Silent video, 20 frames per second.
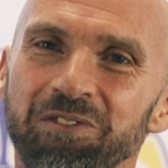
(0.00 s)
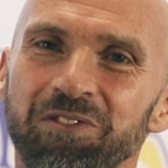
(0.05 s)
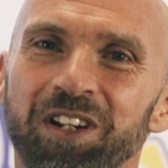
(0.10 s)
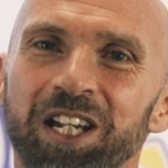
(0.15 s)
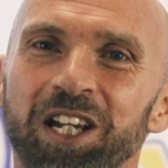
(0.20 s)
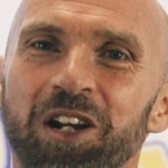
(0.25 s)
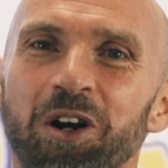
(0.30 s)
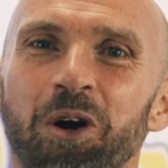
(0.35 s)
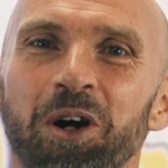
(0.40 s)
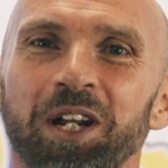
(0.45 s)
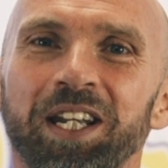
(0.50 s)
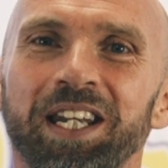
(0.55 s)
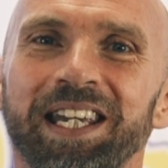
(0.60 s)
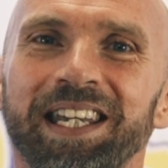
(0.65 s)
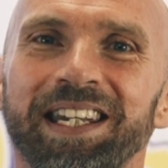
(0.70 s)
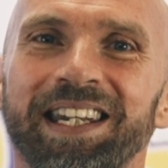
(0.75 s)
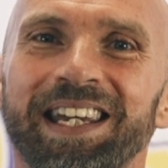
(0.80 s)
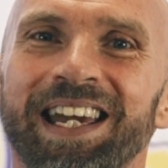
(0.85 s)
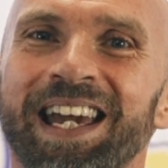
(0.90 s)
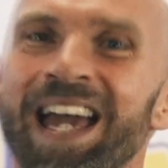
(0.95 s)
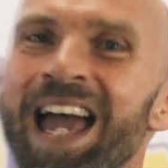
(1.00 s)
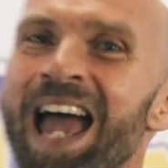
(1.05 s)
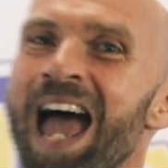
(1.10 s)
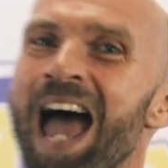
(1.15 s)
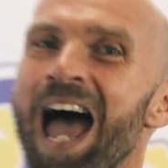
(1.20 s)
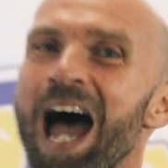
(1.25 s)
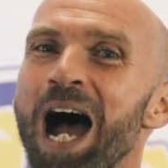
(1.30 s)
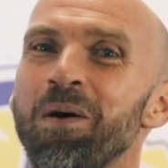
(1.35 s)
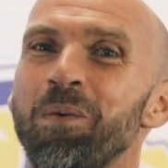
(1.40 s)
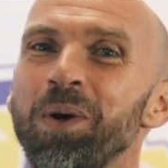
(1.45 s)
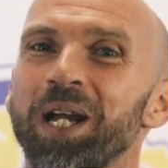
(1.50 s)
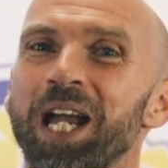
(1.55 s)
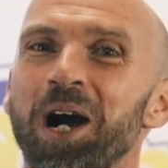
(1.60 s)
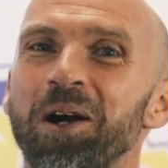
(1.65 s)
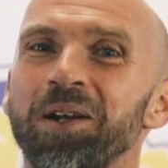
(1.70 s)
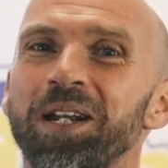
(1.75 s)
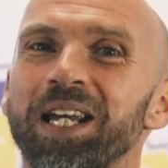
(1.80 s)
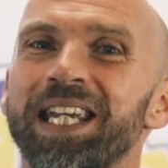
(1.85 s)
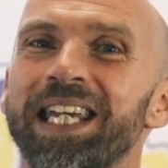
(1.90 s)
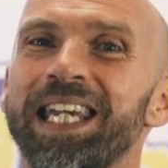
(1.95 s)
think I need it. And we're
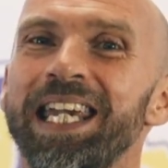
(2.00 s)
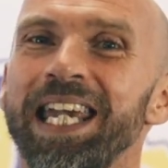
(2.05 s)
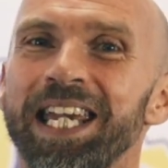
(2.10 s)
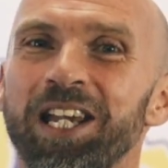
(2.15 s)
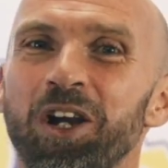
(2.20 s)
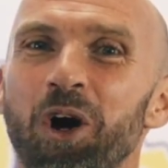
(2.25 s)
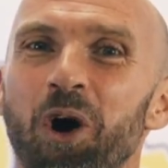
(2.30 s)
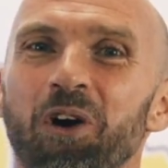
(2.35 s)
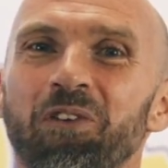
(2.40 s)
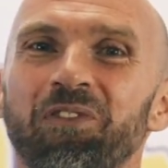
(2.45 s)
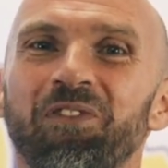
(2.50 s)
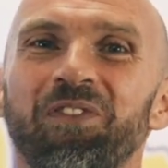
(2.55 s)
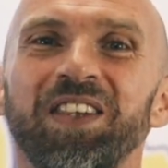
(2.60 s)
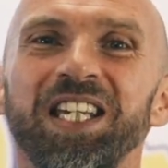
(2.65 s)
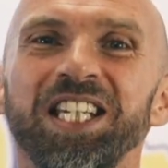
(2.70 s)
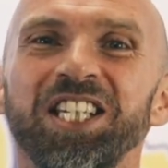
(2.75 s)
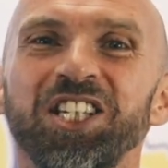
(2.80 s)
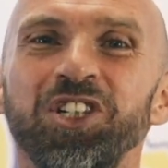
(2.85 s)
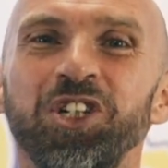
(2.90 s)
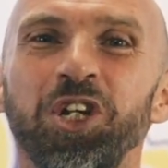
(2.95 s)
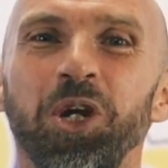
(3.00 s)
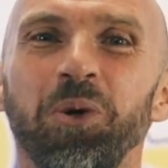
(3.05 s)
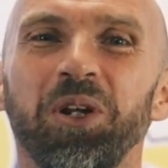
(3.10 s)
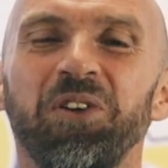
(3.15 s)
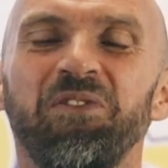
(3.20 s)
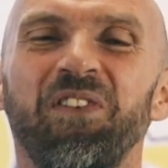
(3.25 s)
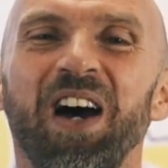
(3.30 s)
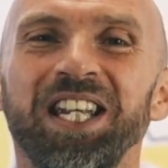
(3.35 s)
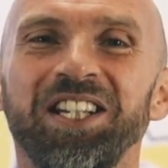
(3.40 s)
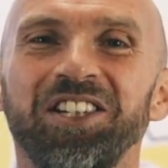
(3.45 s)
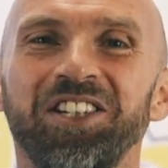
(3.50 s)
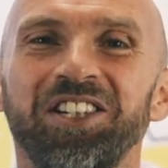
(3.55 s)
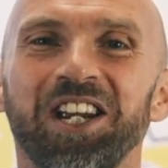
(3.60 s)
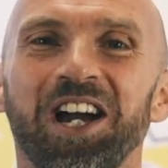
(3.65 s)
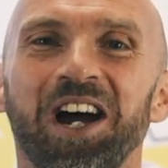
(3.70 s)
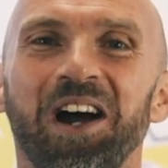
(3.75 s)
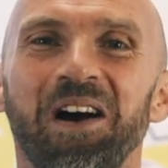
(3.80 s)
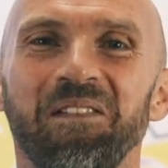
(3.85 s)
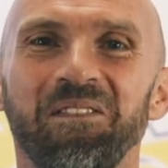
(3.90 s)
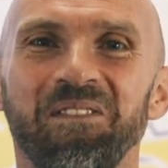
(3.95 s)
going to kick off this new
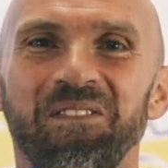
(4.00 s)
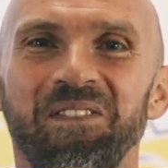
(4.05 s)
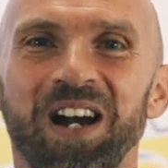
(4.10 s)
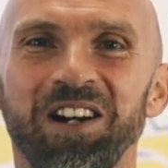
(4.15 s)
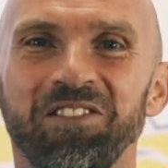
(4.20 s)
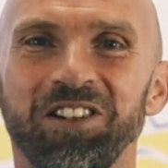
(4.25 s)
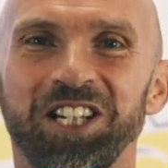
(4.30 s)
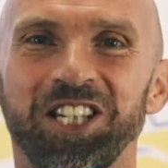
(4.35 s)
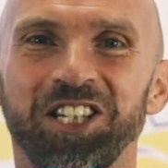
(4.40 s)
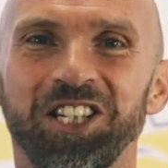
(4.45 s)
adventure very